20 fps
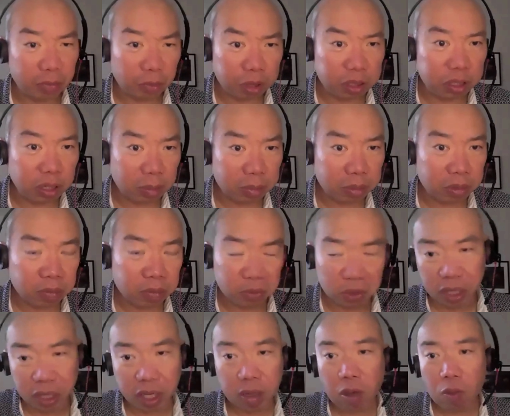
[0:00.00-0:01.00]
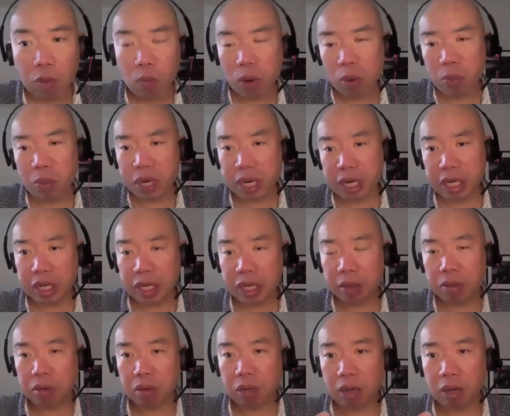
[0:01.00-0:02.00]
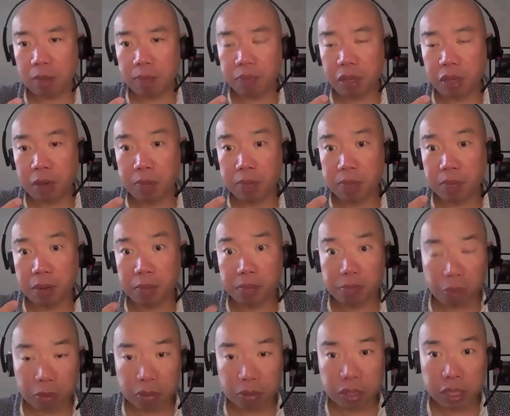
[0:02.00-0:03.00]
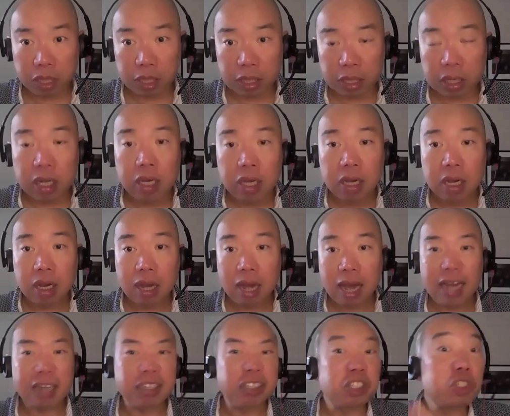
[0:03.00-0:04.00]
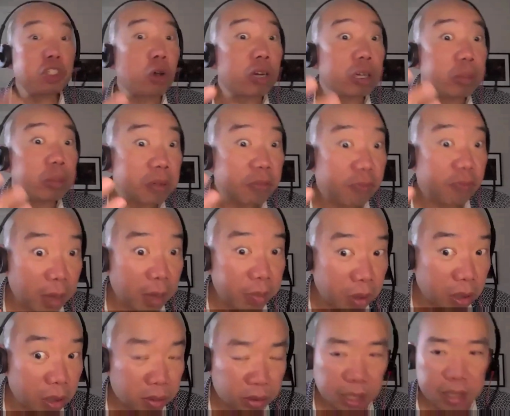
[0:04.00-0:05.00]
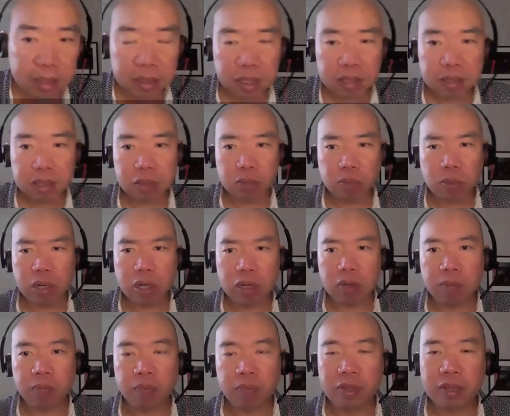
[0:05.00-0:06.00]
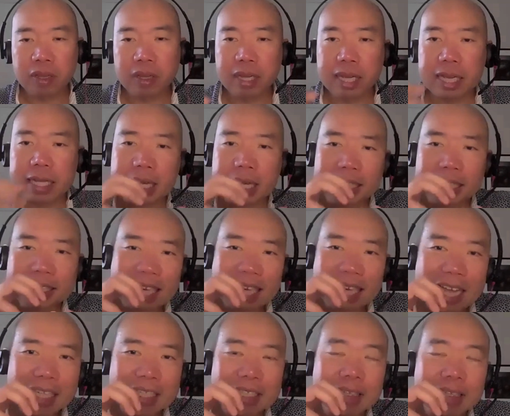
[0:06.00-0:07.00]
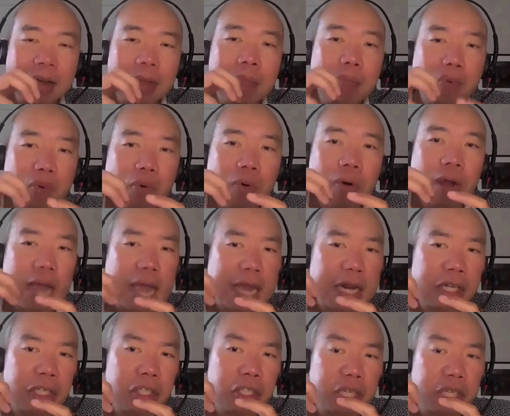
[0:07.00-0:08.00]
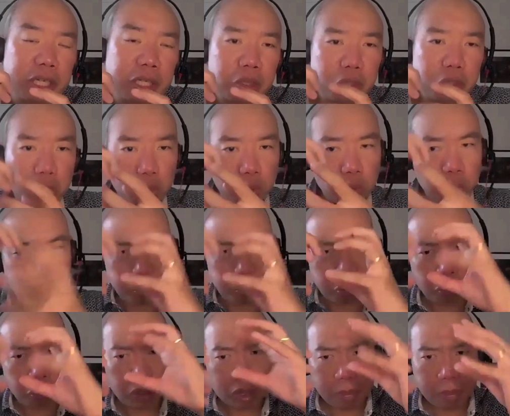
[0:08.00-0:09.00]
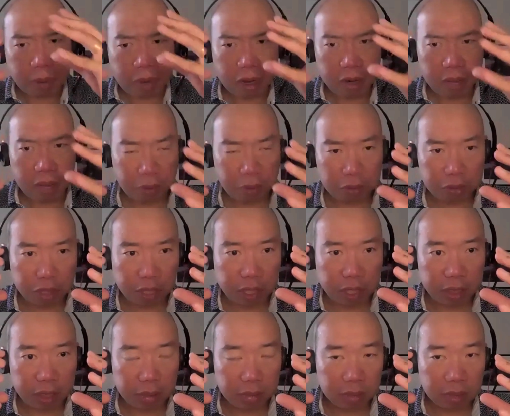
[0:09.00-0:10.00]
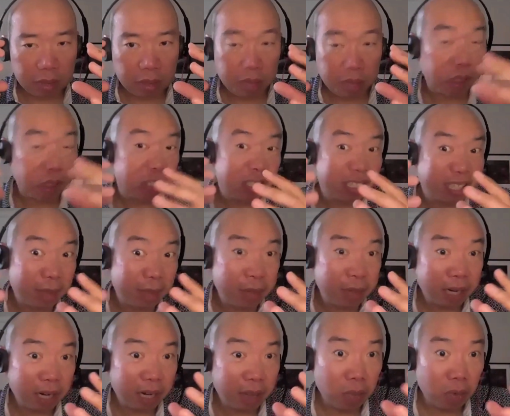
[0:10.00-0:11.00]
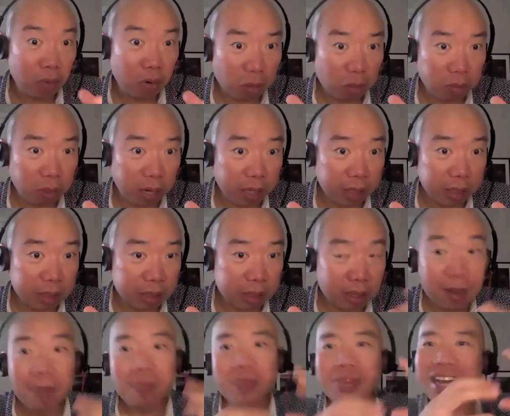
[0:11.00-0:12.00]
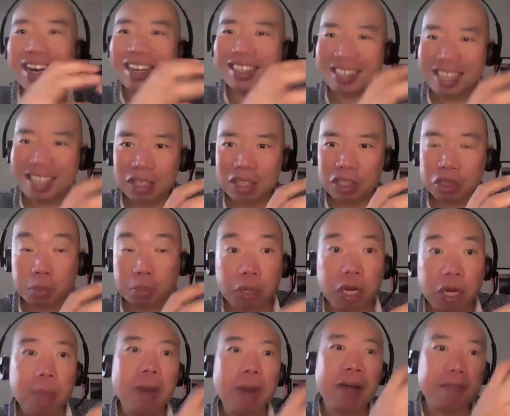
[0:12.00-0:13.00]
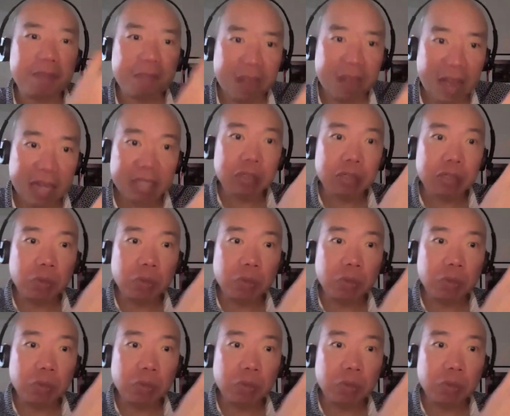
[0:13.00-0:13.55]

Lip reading: for example, okay? When we're eating protein and soluble fiber, that's this as well, it then takes more energy to pull apart protein because it's chemically more complex than it takes to pull apart fat